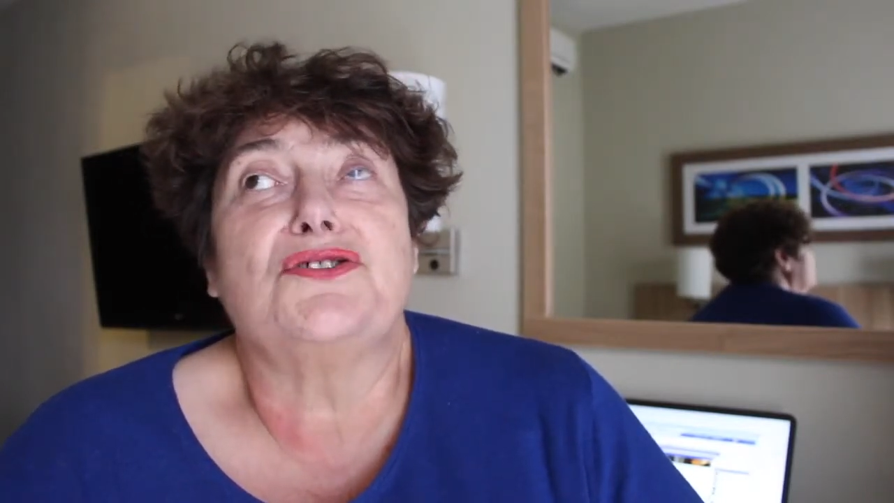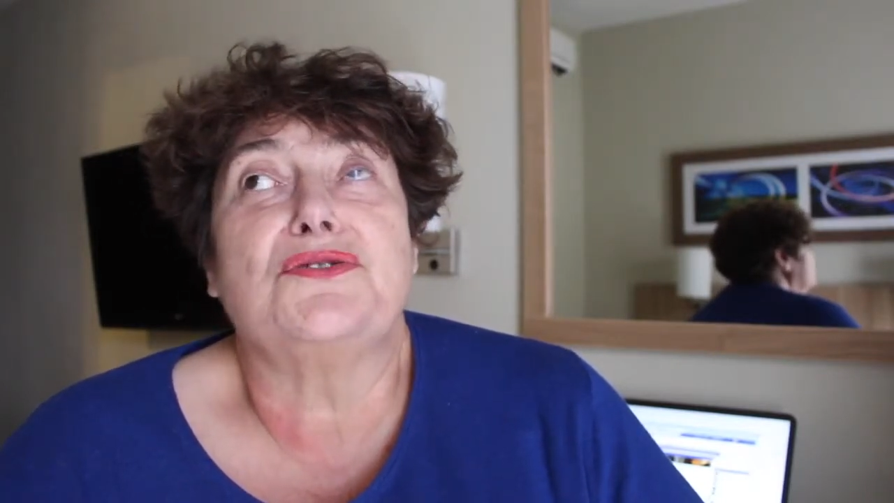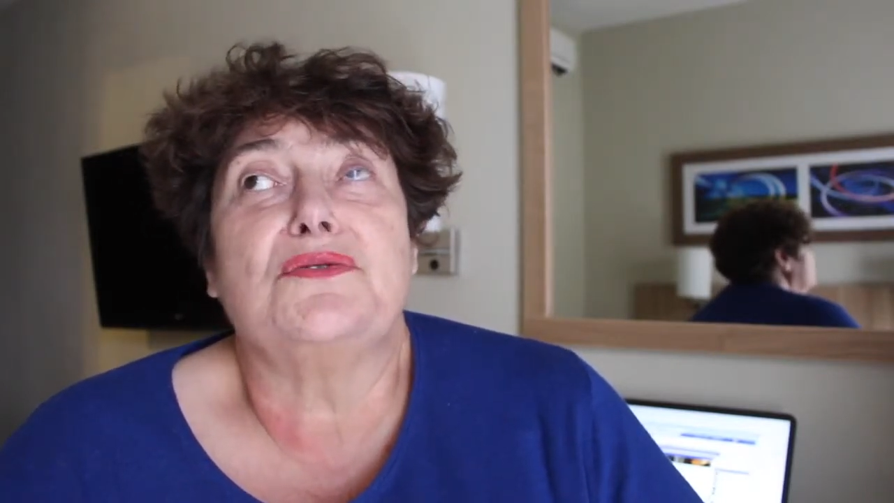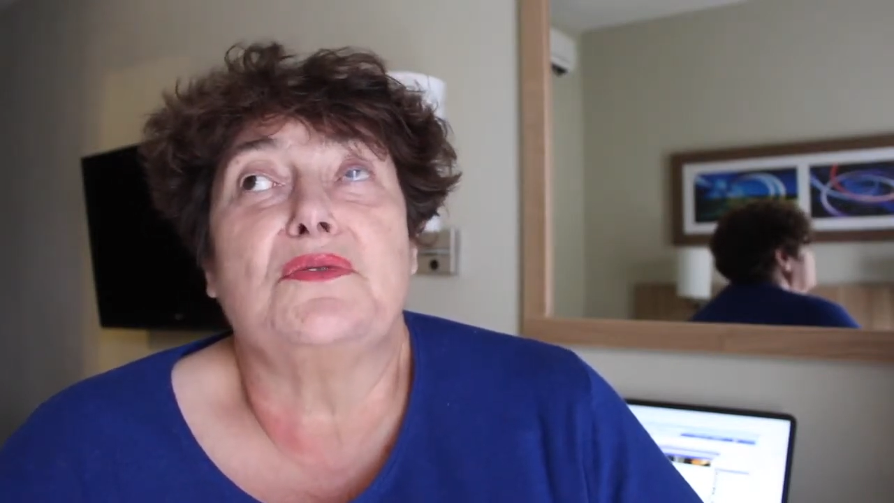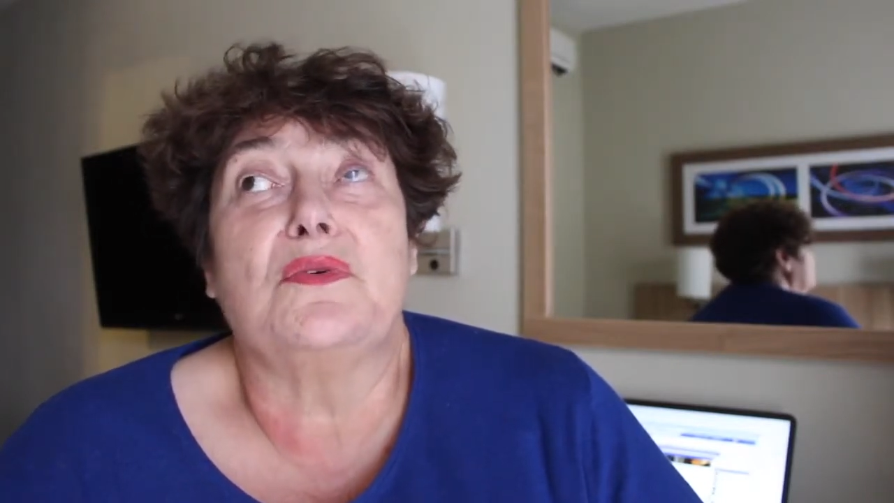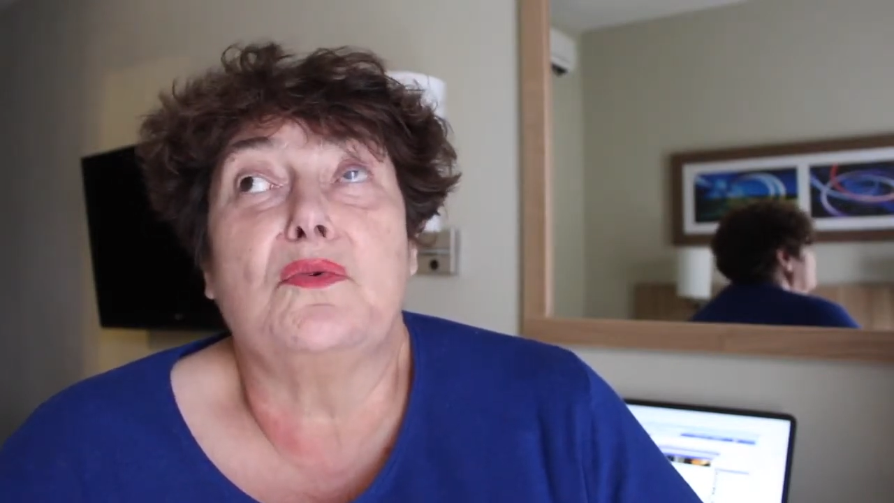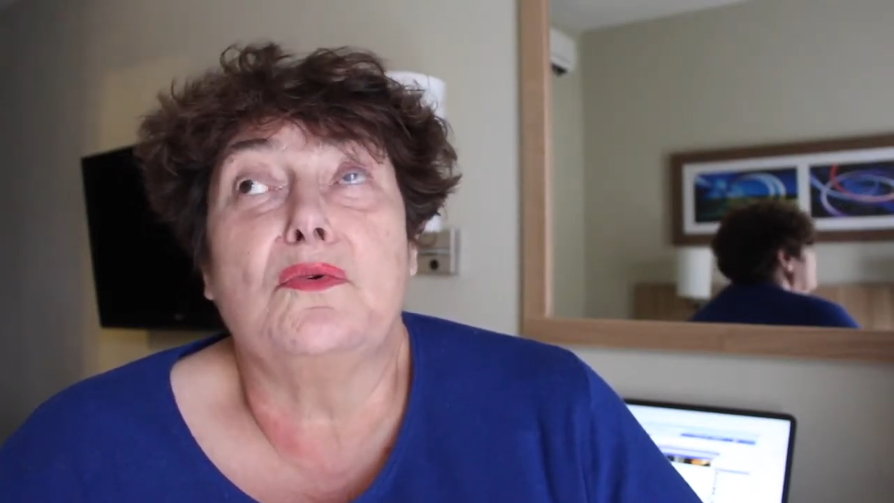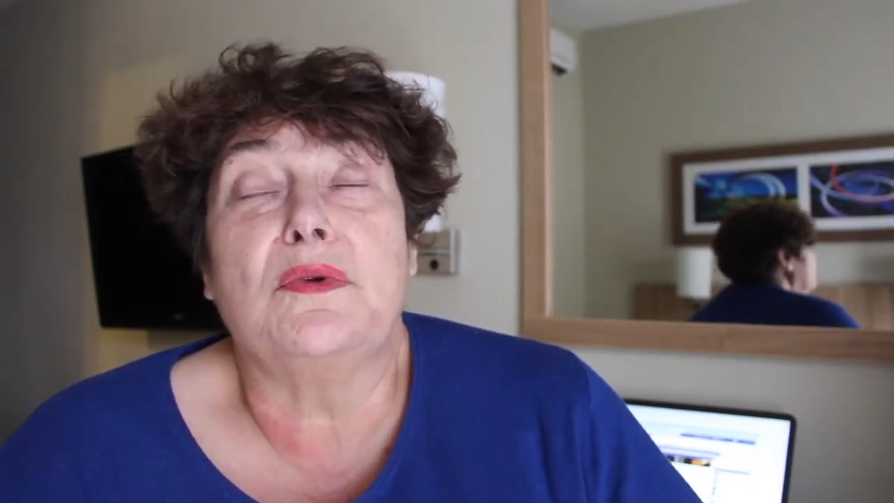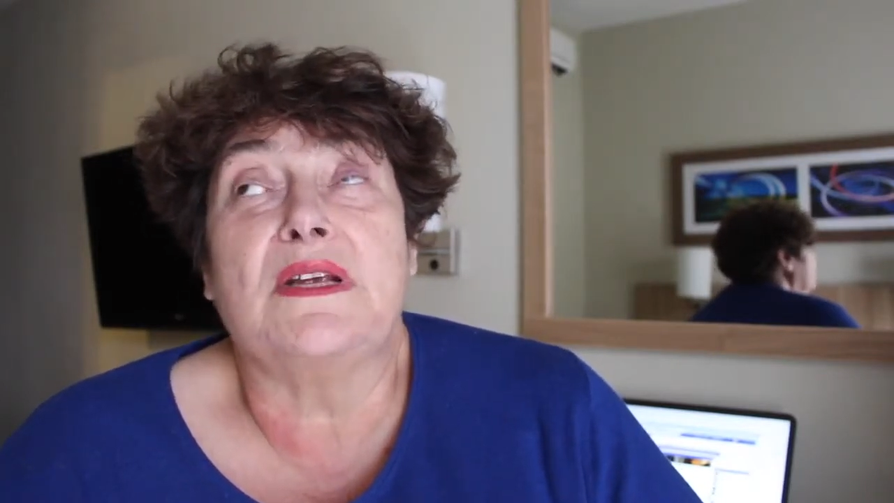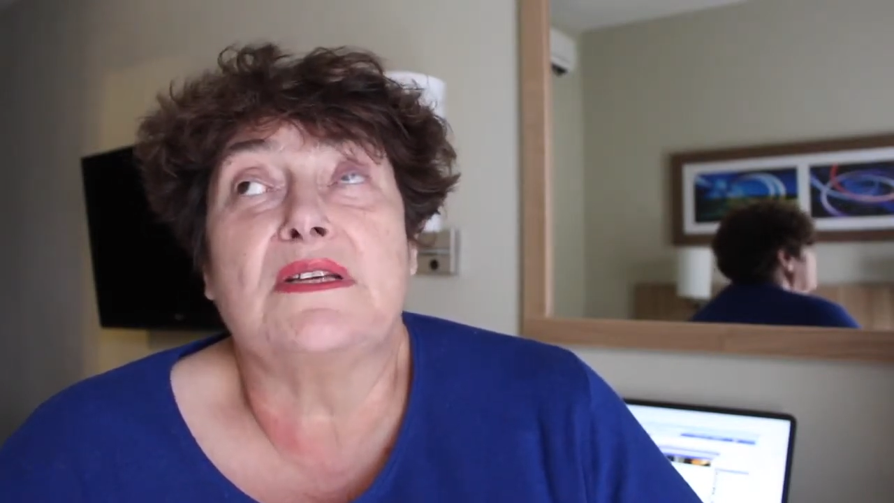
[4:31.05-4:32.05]
to the
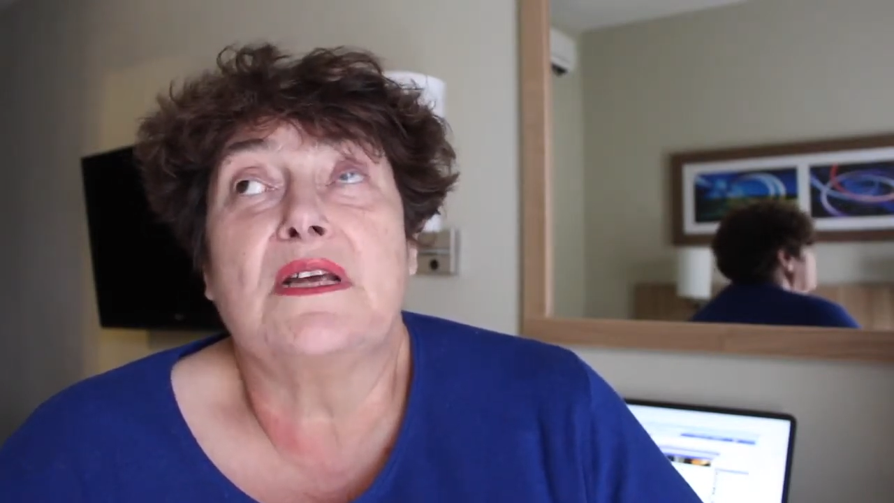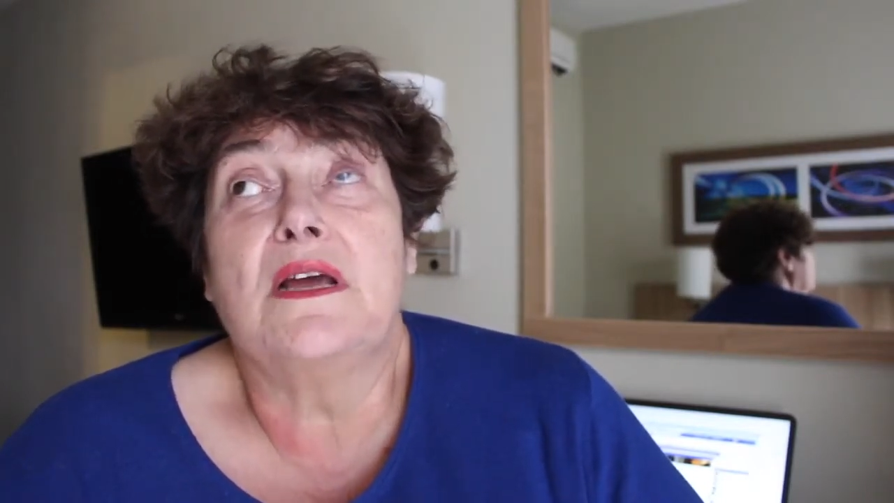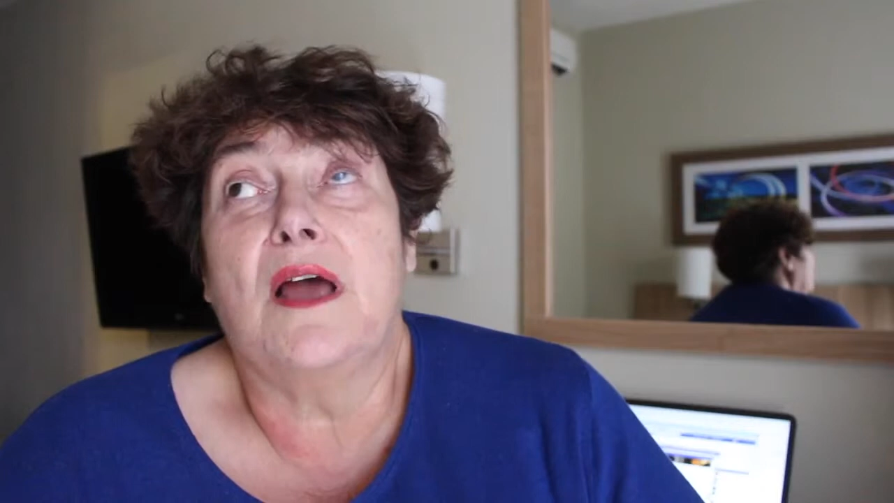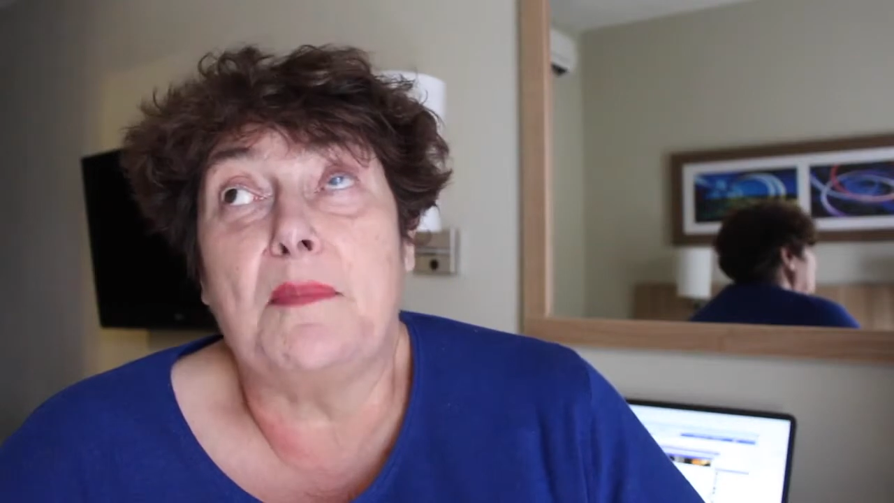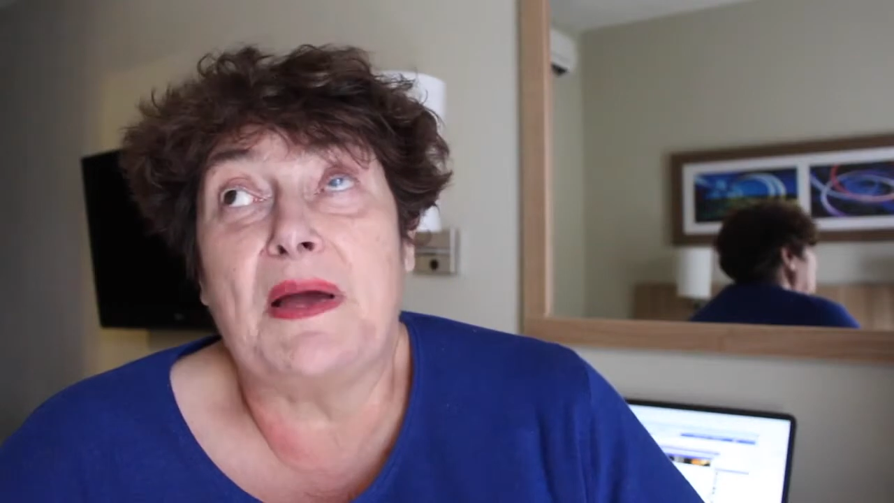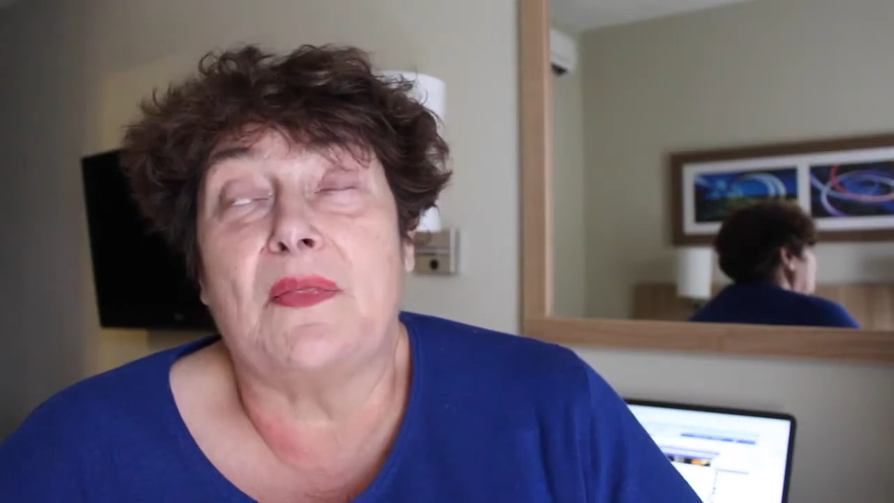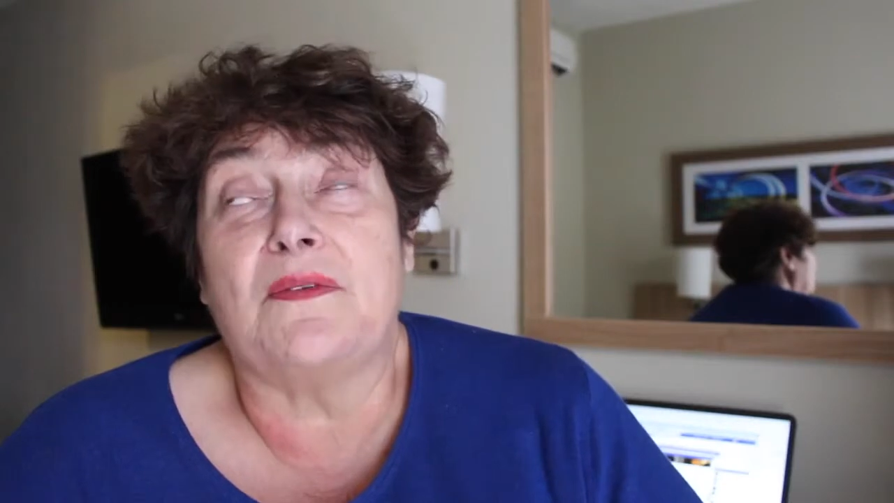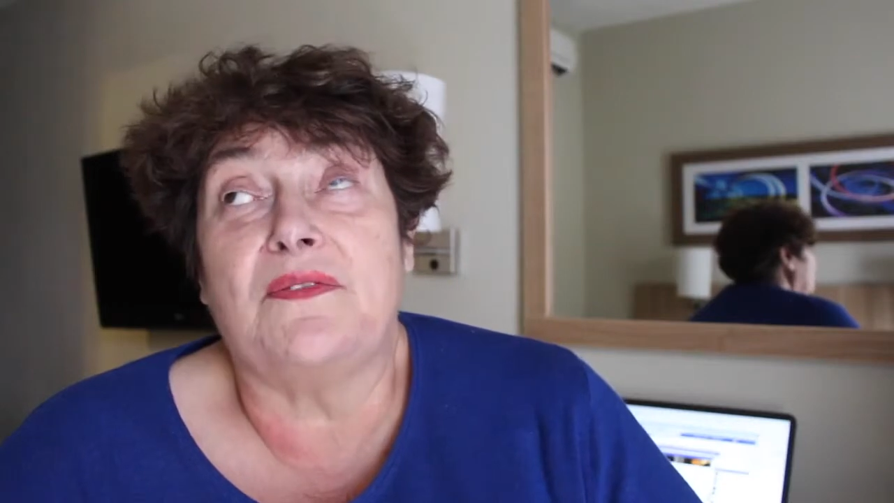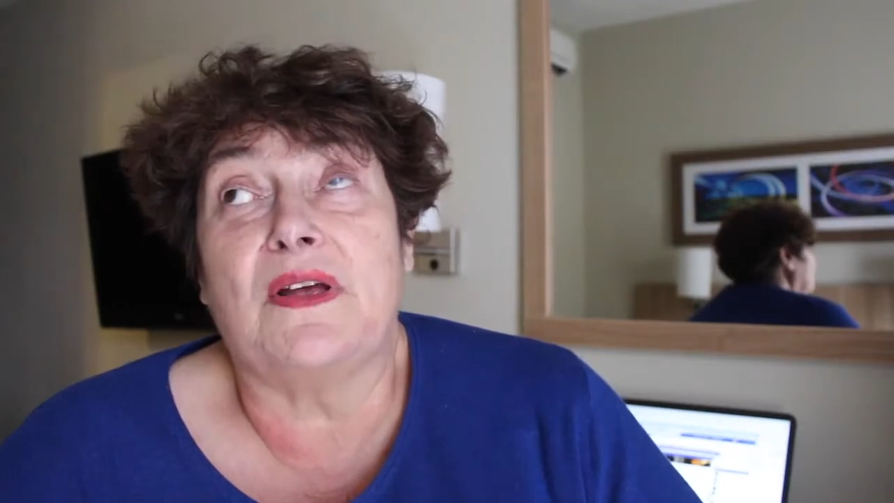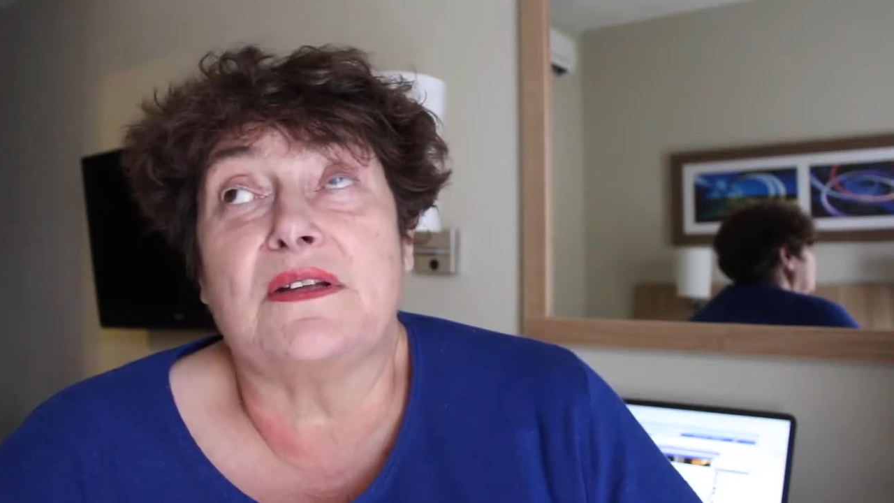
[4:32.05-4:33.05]
warnings about the
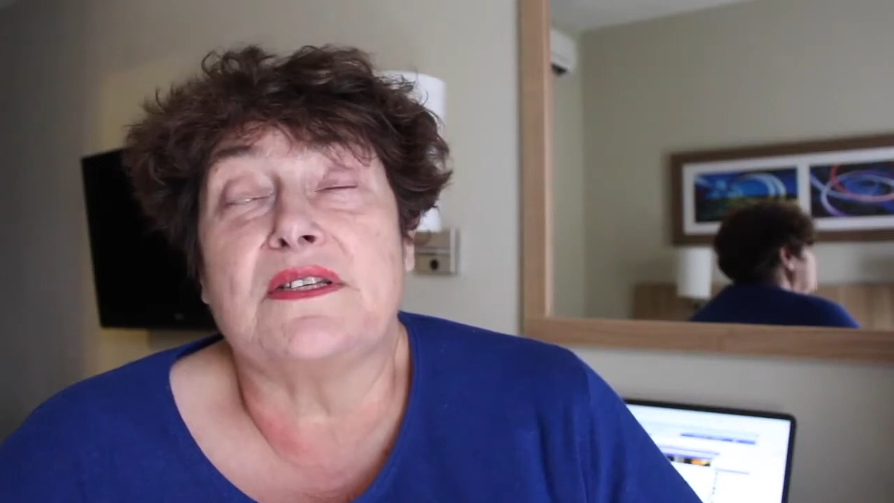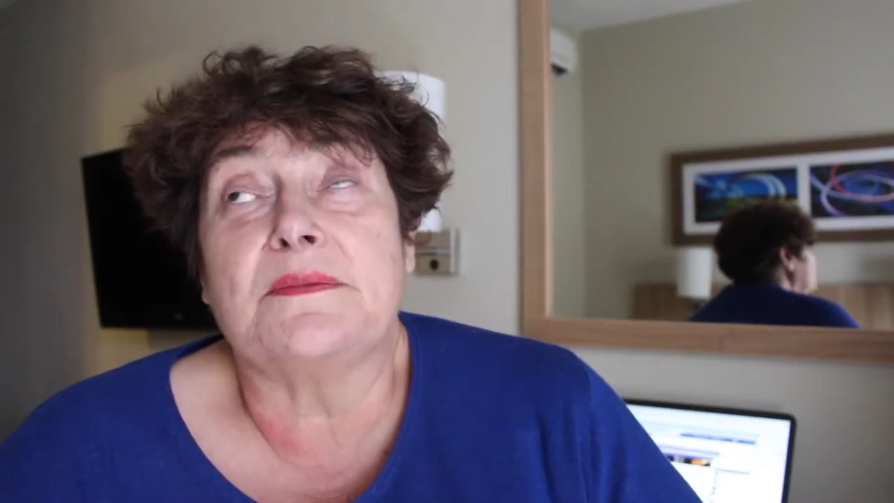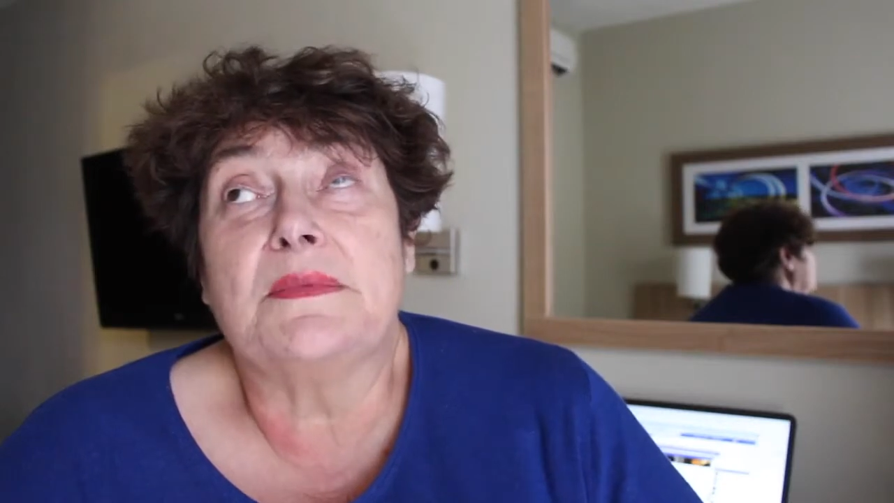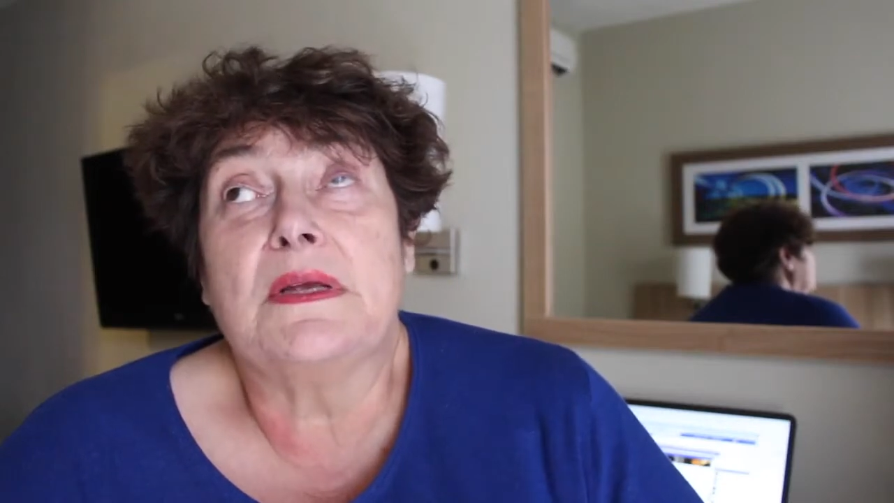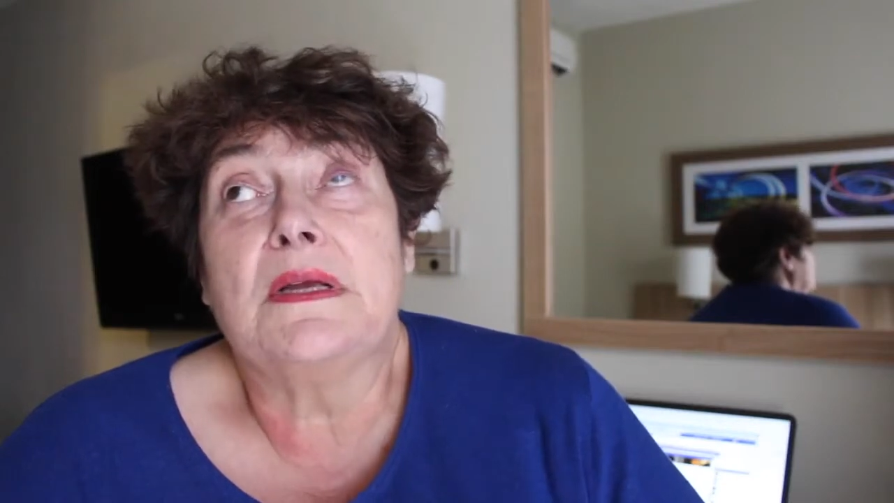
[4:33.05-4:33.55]
floods,